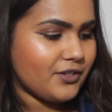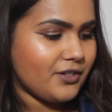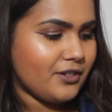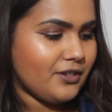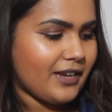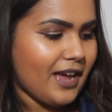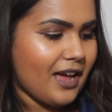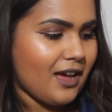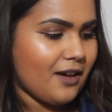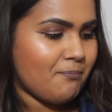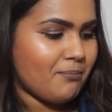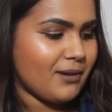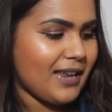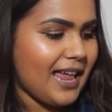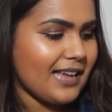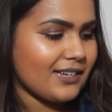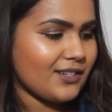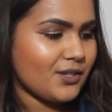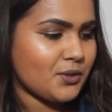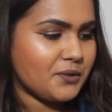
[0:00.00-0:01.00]
So you get a
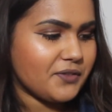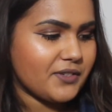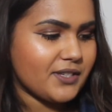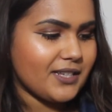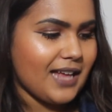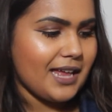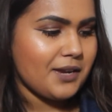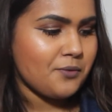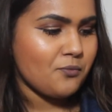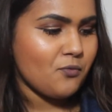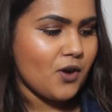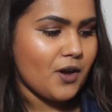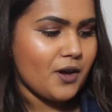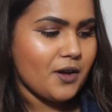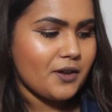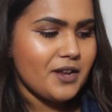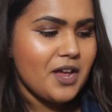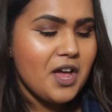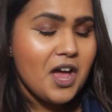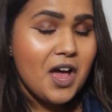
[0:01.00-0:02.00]
black sort of satin
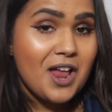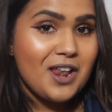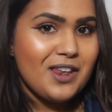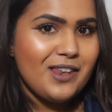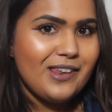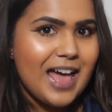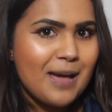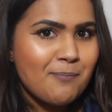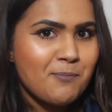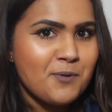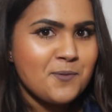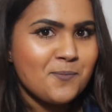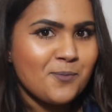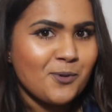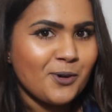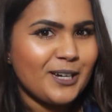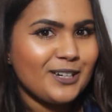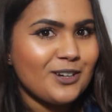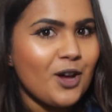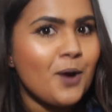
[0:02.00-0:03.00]
one, leopard
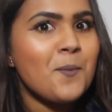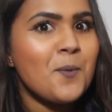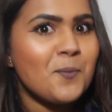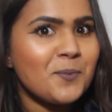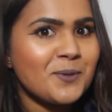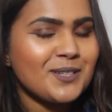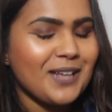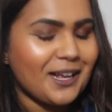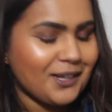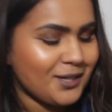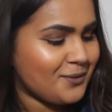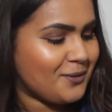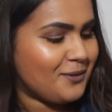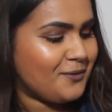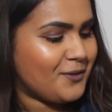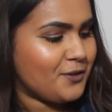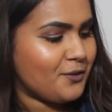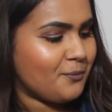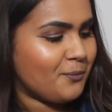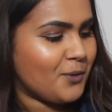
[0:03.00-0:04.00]
print, I'm obsessed
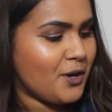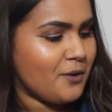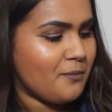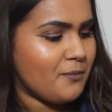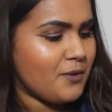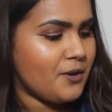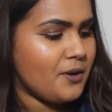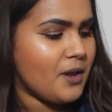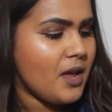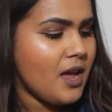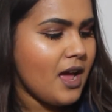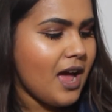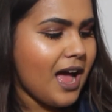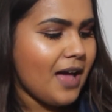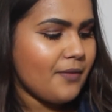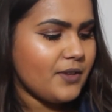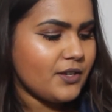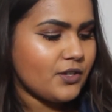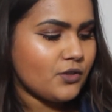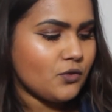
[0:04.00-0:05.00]
with at the moment,
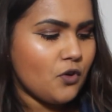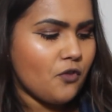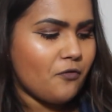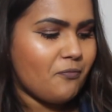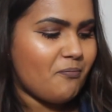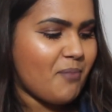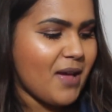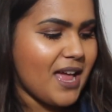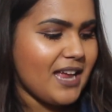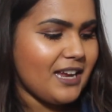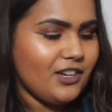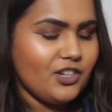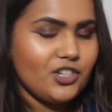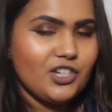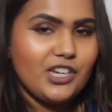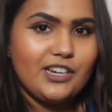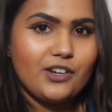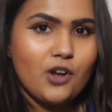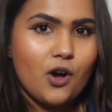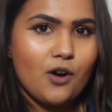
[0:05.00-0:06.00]
and this sort of
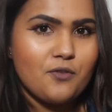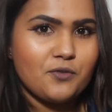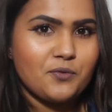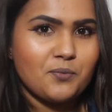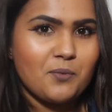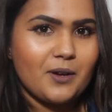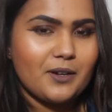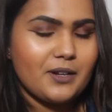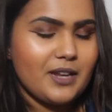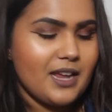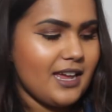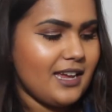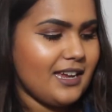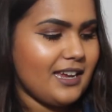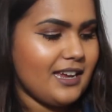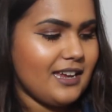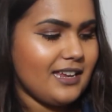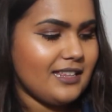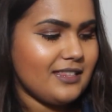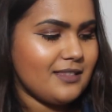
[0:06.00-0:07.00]
beigey gold one
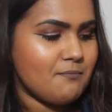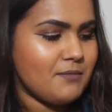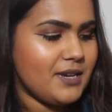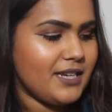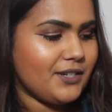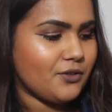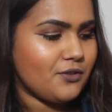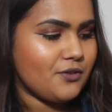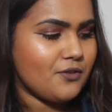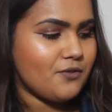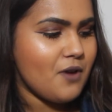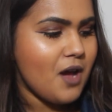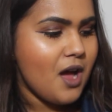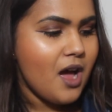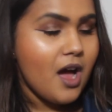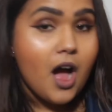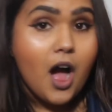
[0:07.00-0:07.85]
here in the middle.